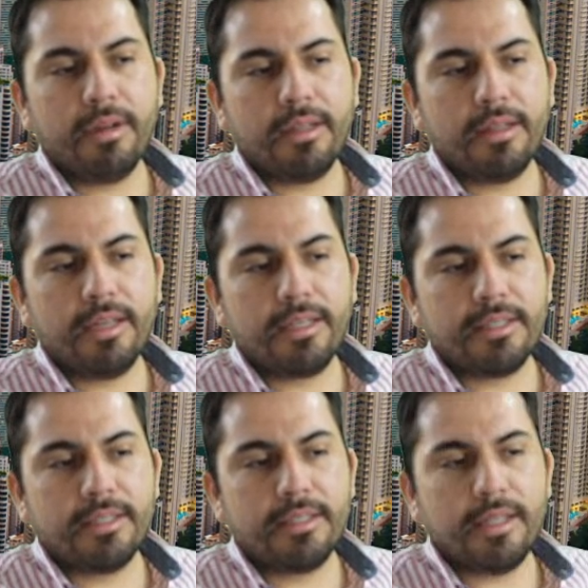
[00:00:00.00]

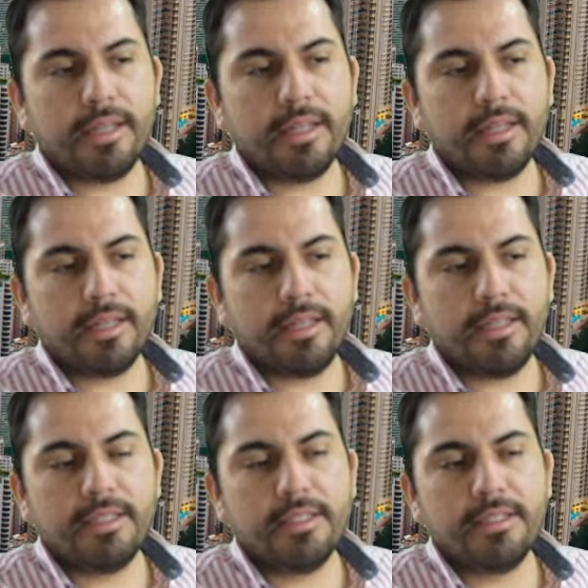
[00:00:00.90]
that
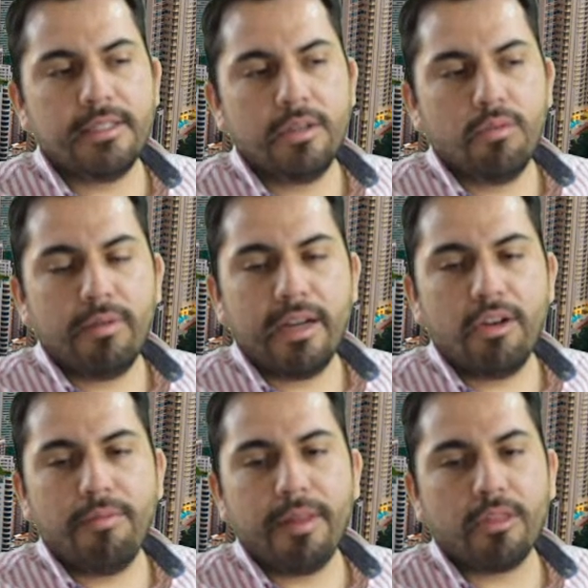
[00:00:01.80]
is one
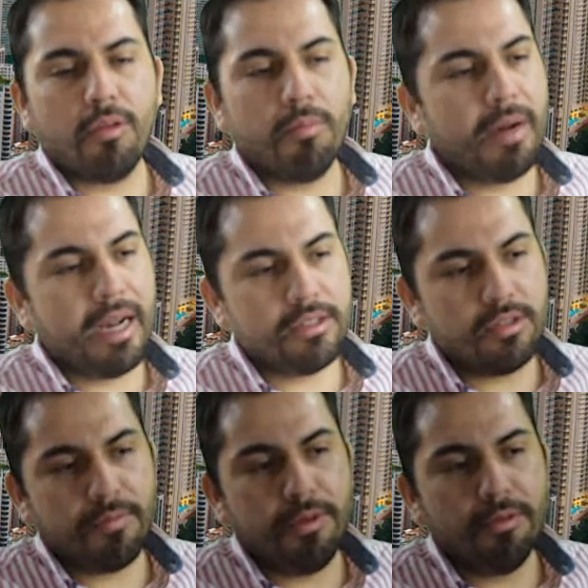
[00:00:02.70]
of the top banks
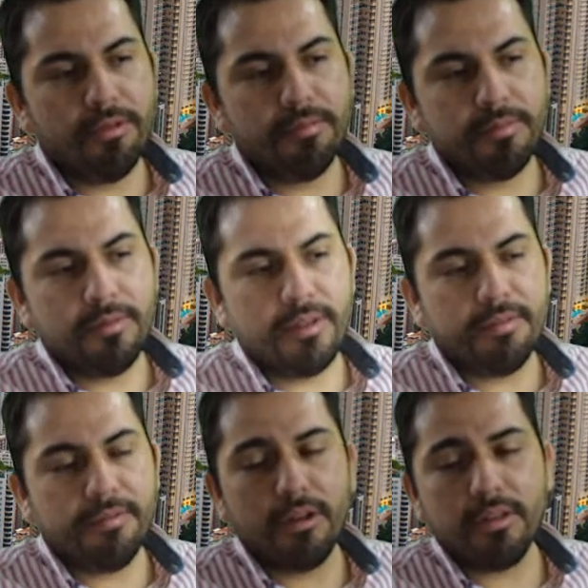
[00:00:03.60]
of Europe,
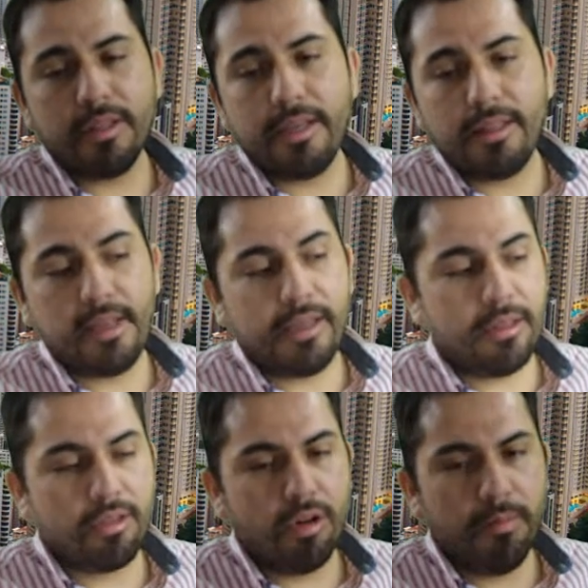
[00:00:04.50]
if not
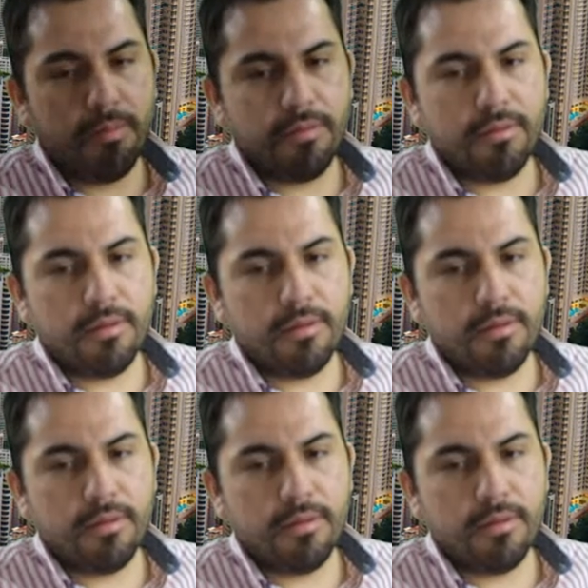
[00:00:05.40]
the top